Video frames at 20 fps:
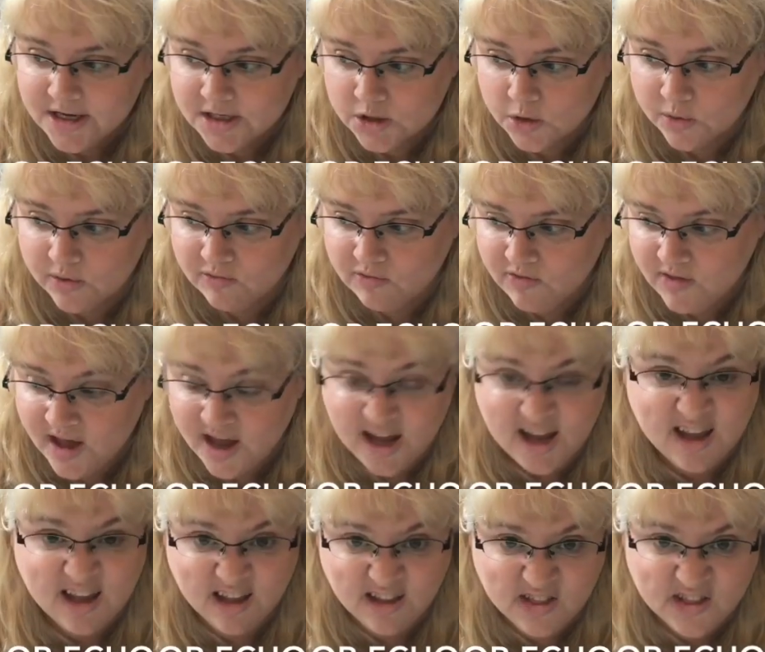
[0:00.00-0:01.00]
So if they
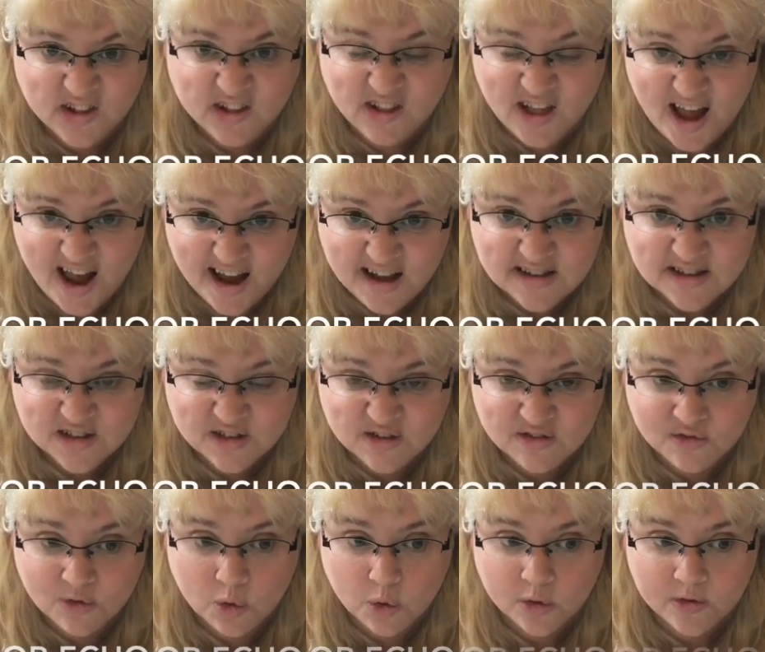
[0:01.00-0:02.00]
get the last
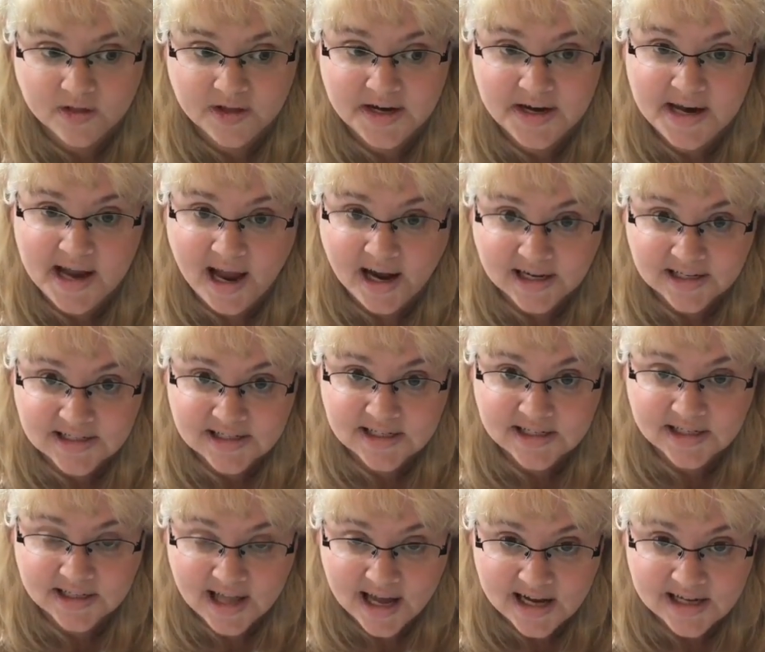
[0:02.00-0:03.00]
of, or the next
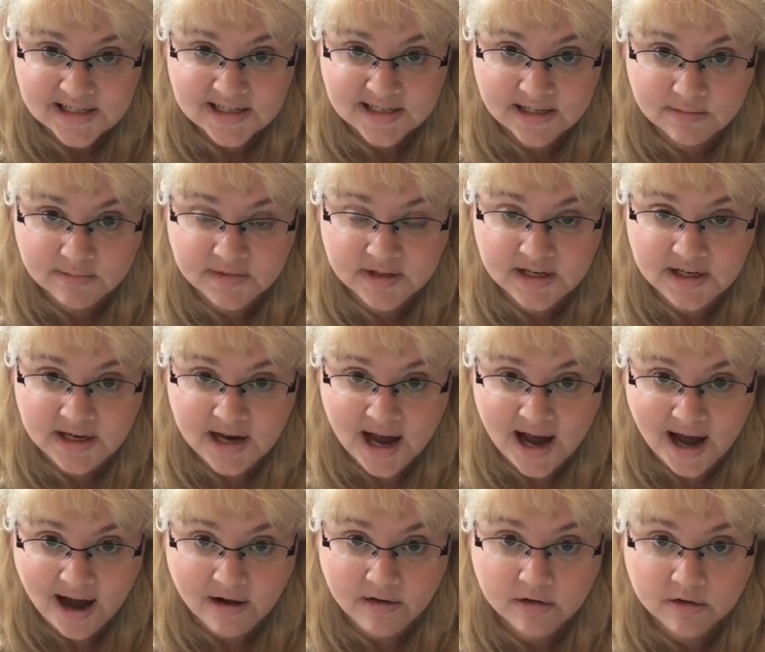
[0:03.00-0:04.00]
to last something
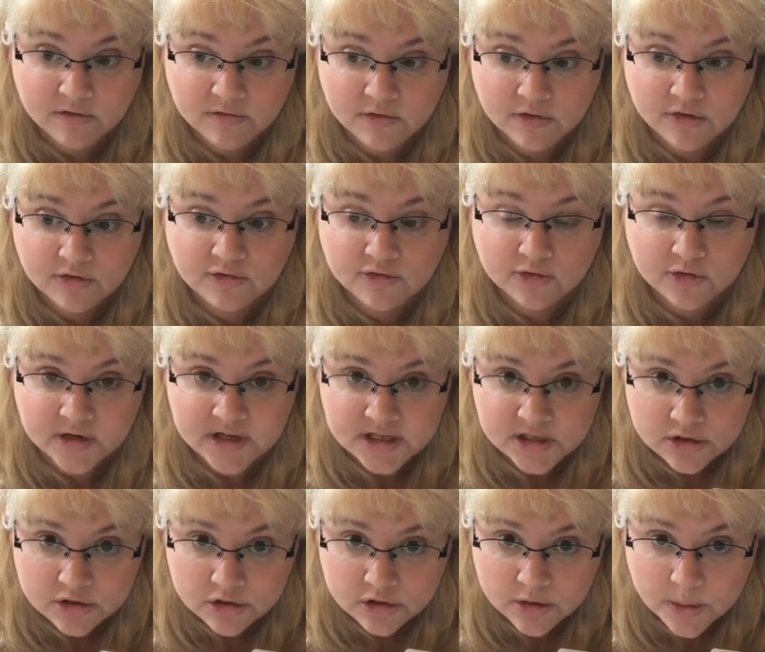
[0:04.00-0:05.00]
out of the
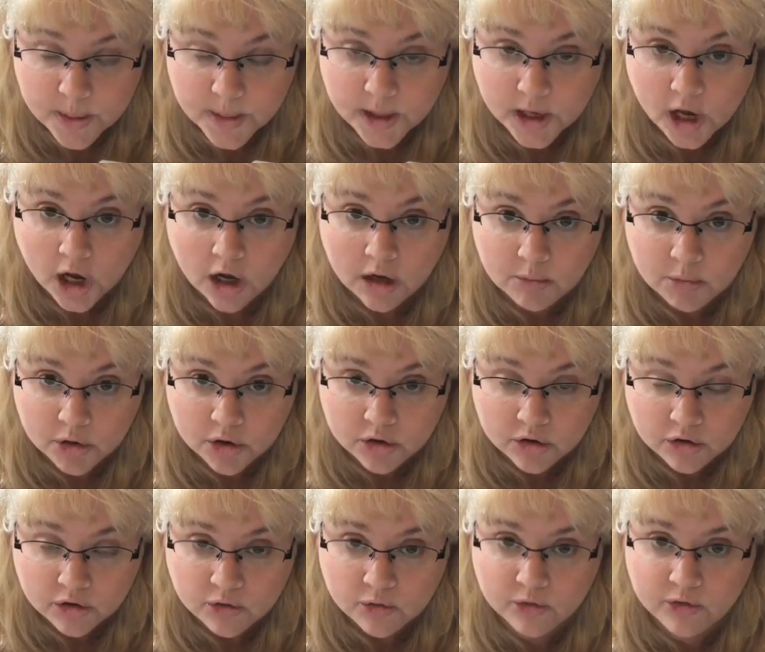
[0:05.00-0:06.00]
freezer, the
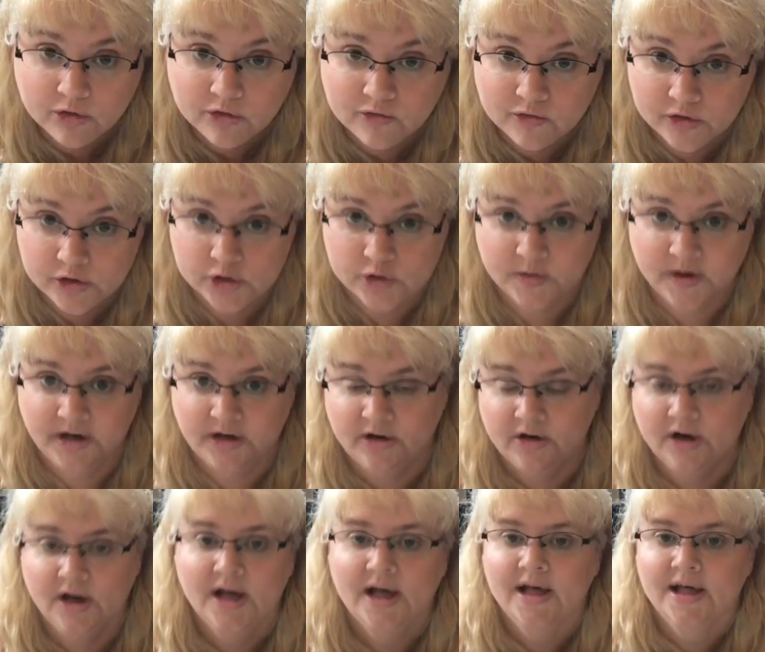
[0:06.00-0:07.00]
cupboard, or the
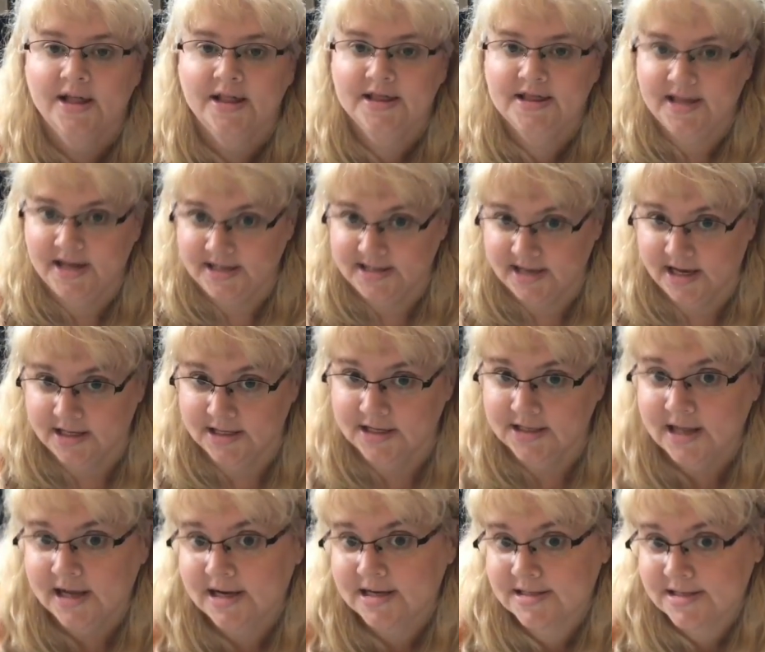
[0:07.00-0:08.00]
refrigerator, they tell
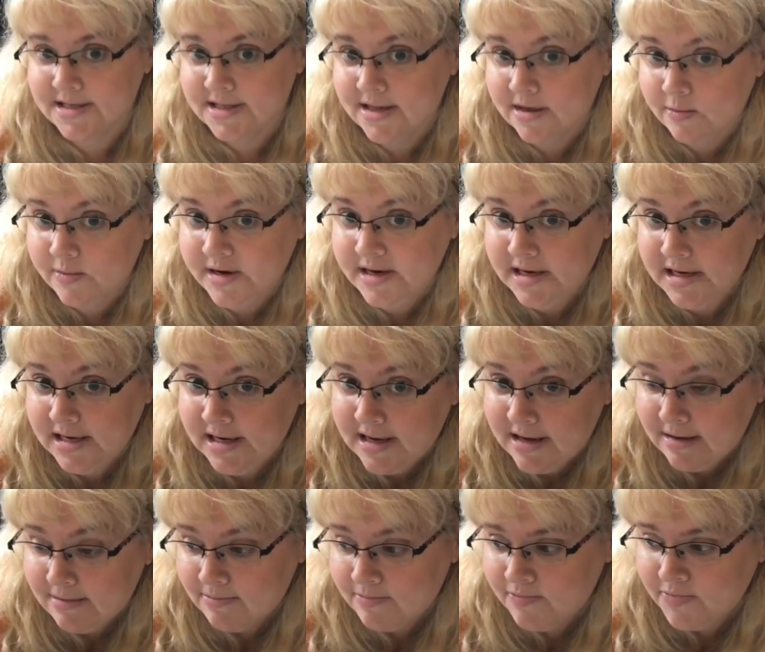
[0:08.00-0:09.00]
Alexa that we need
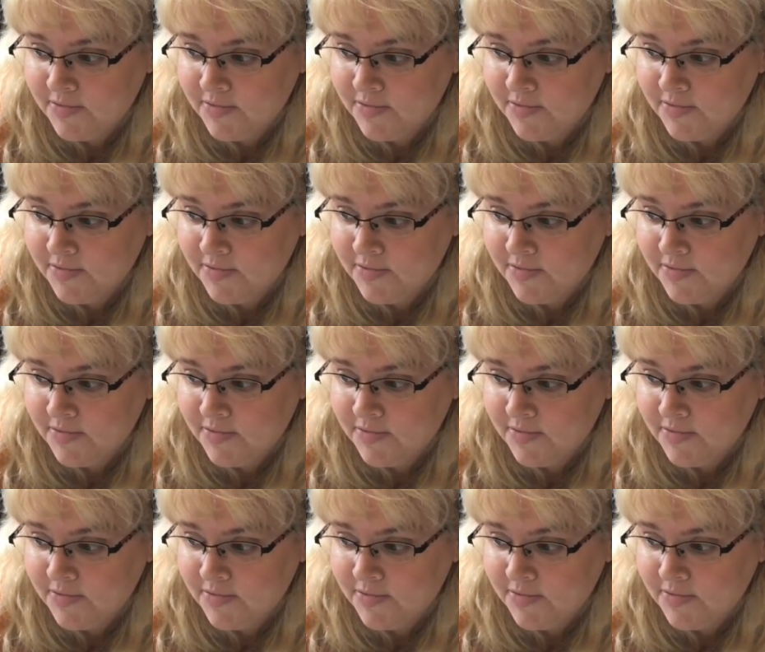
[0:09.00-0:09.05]
it.